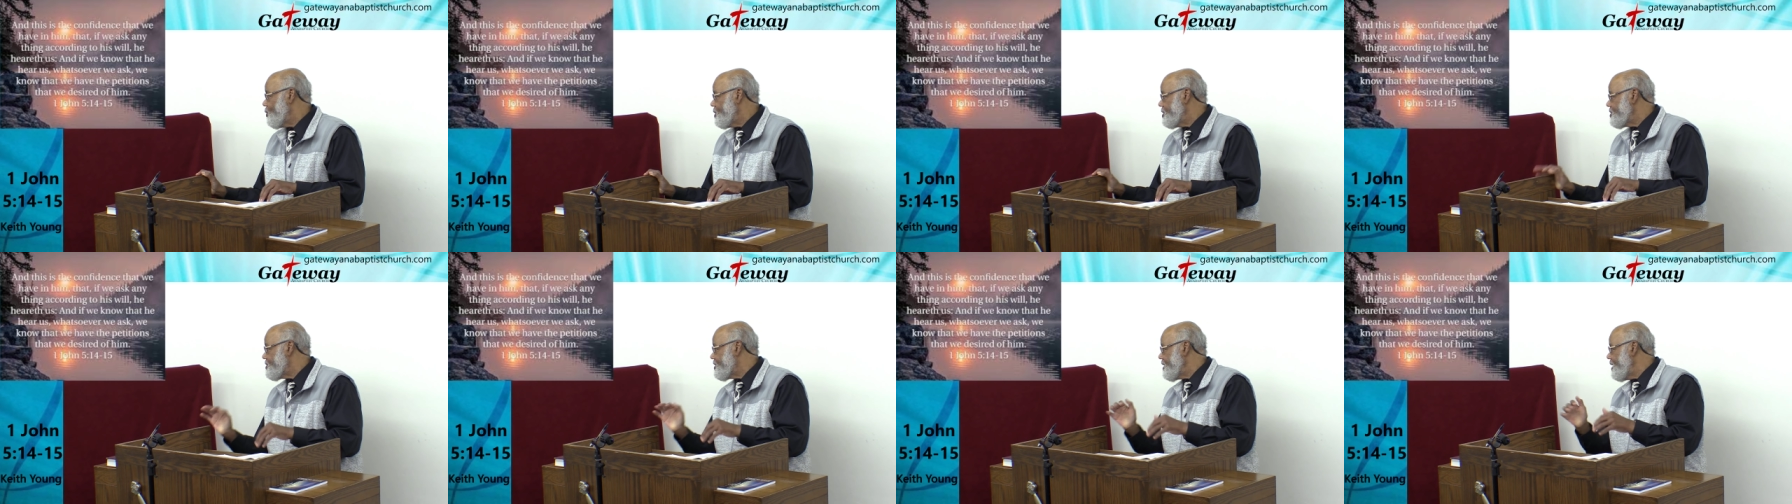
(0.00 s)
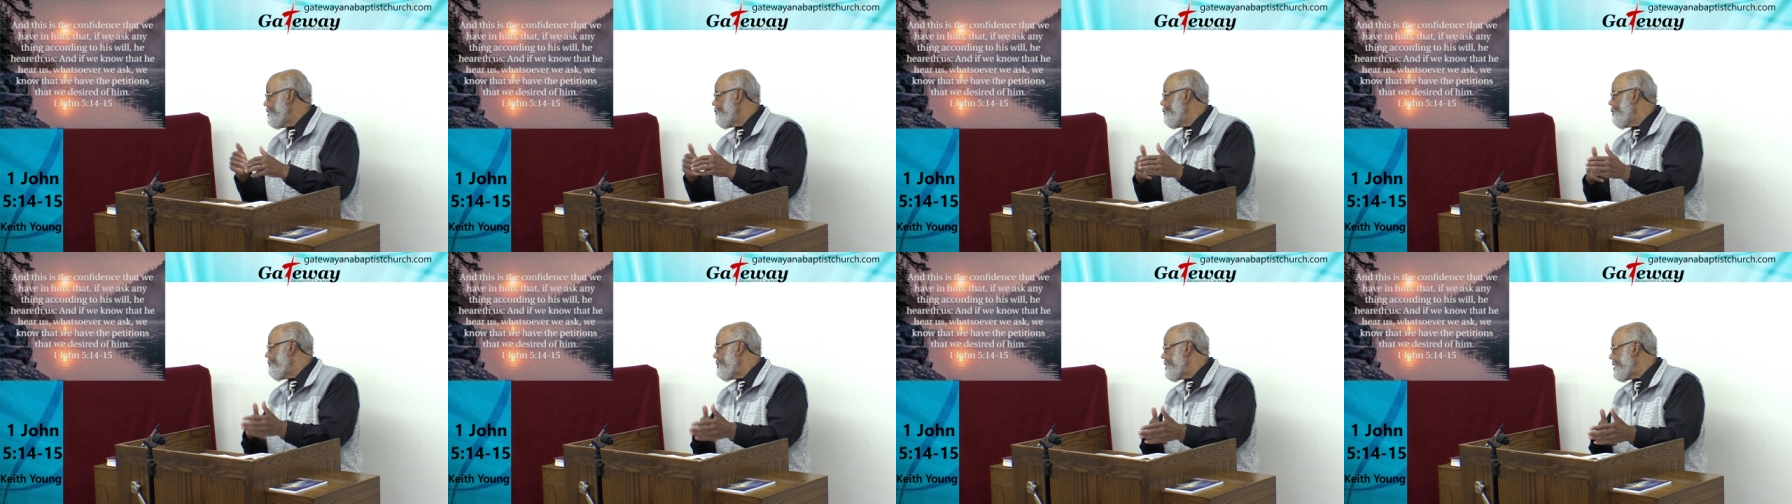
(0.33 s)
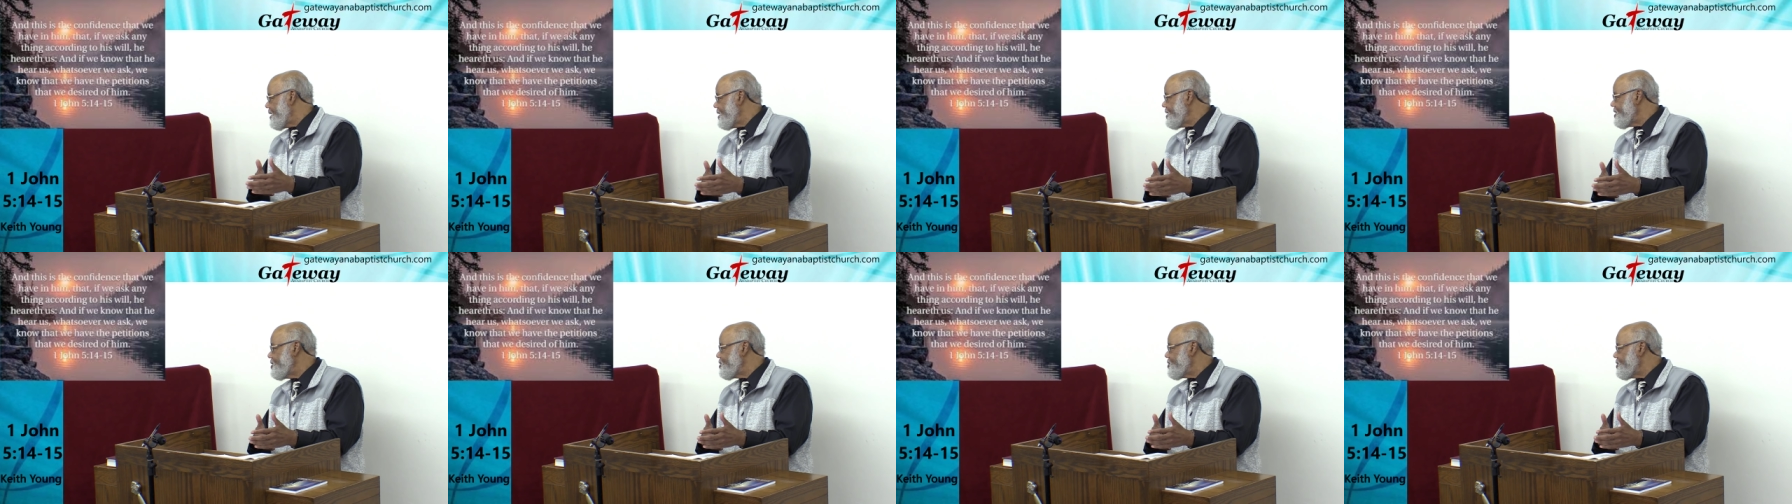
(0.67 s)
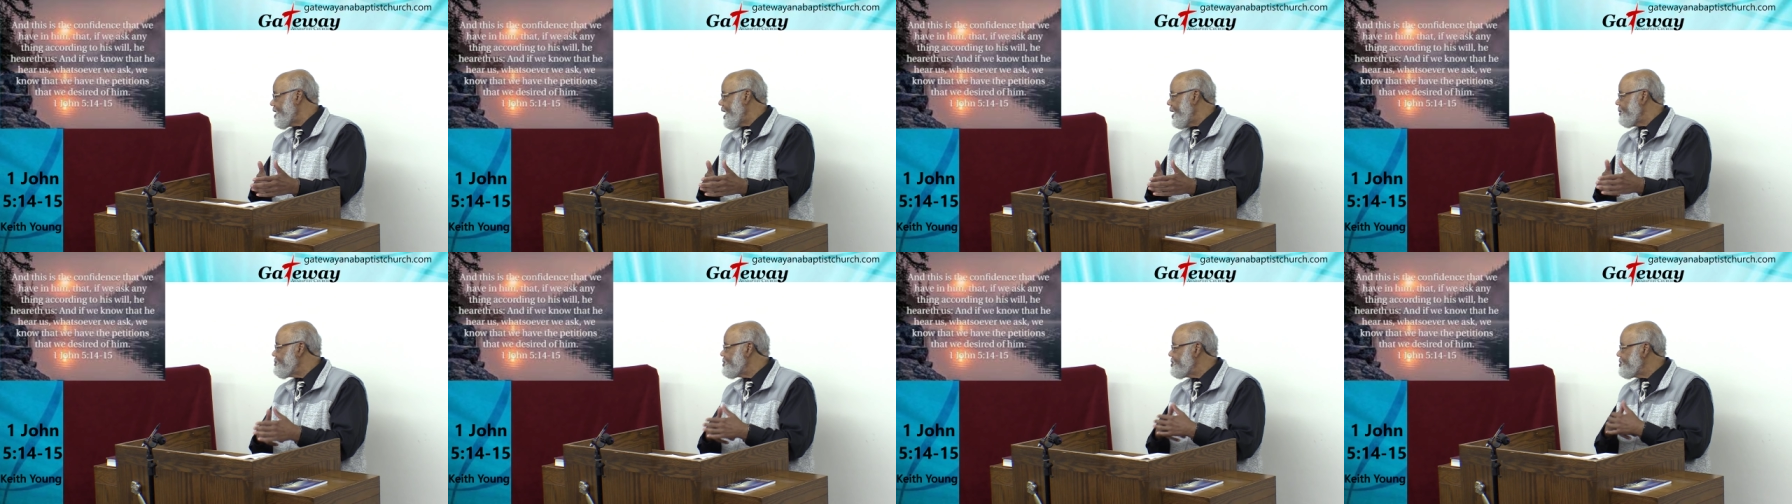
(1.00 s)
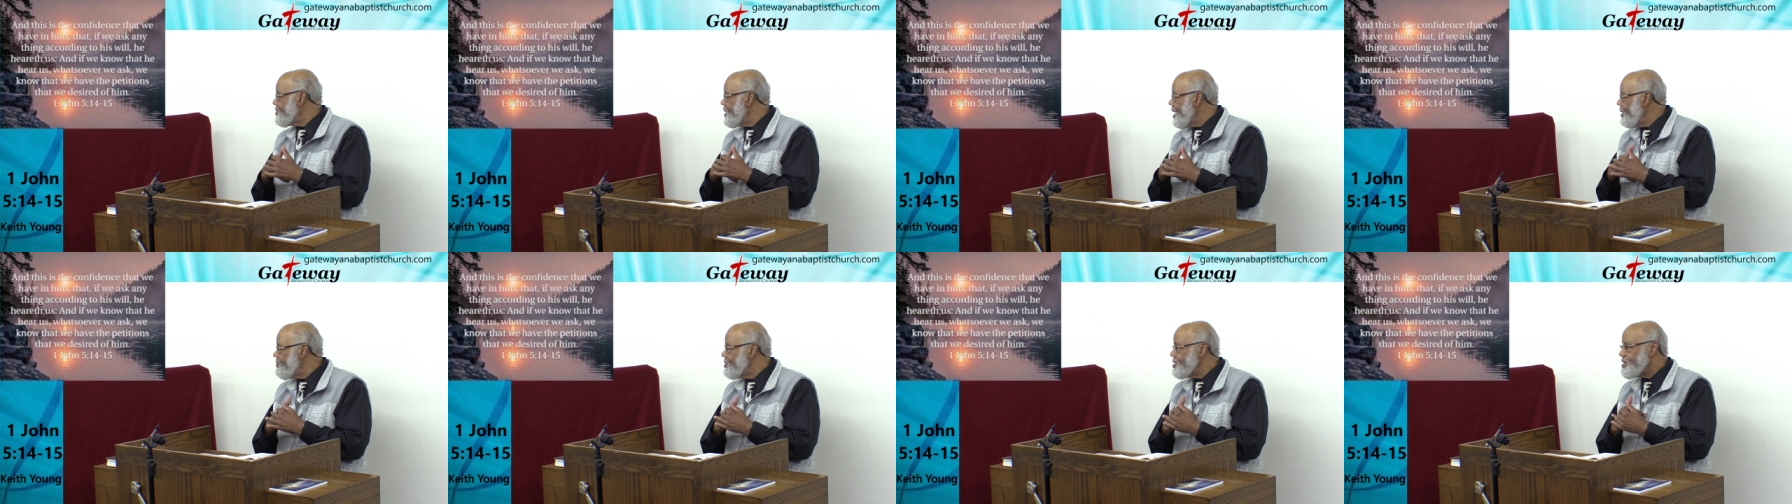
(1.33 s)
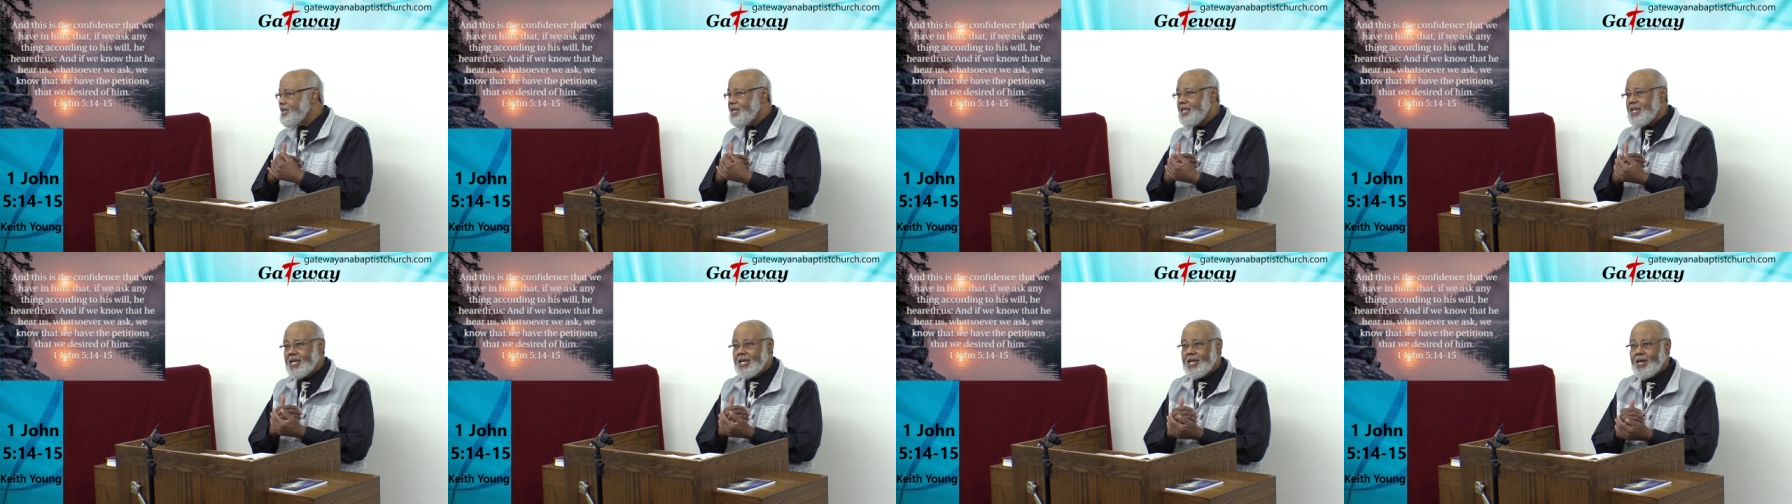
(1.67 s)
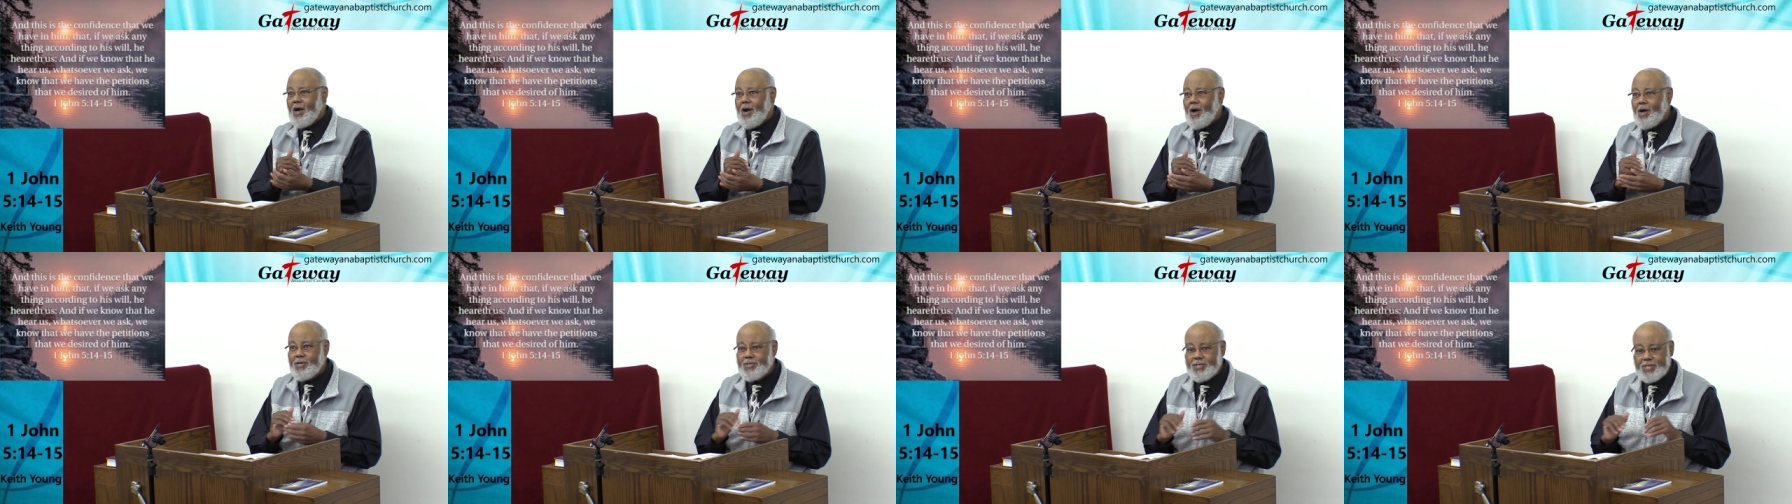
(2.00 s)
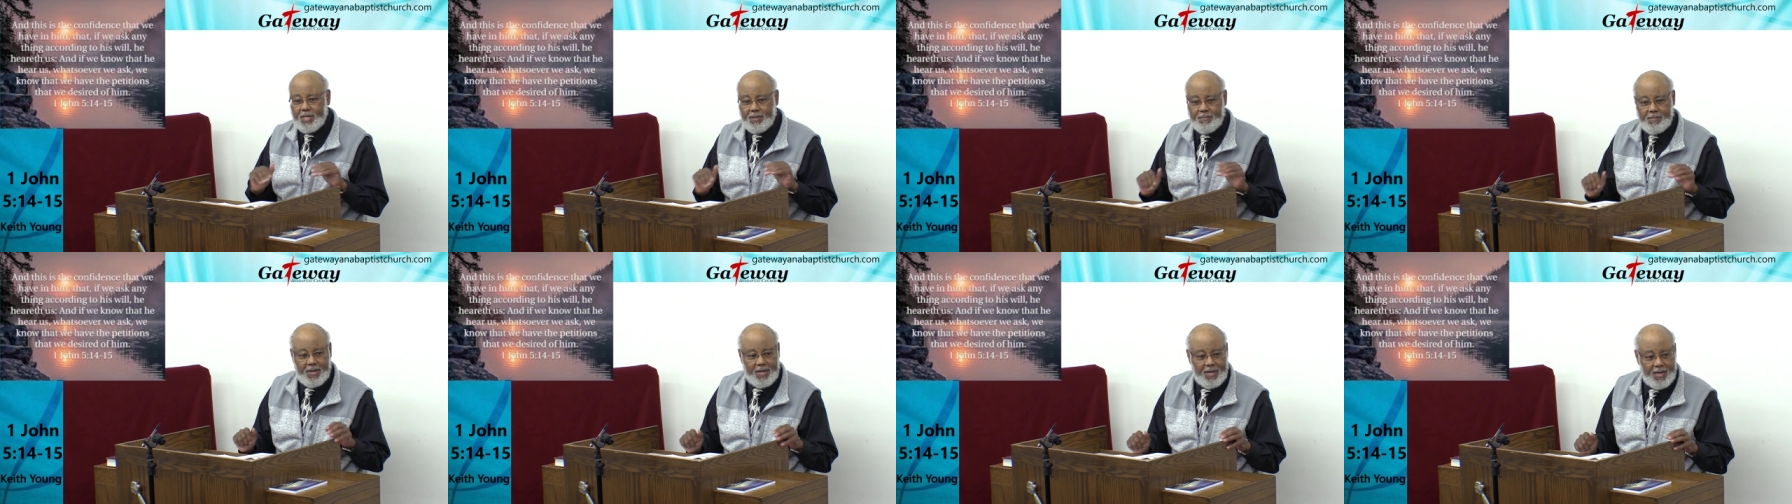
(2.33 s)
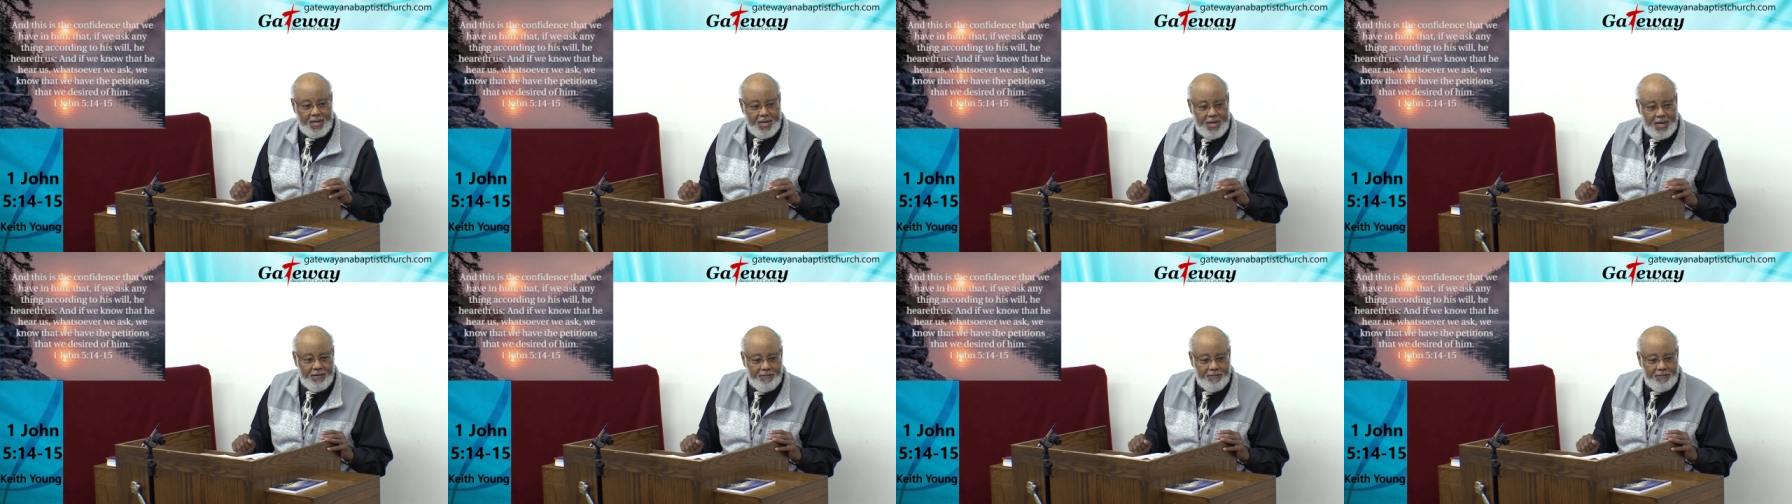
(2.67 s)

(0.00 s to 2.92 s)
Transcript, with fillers: We see when we get to chapter 17, it cost him.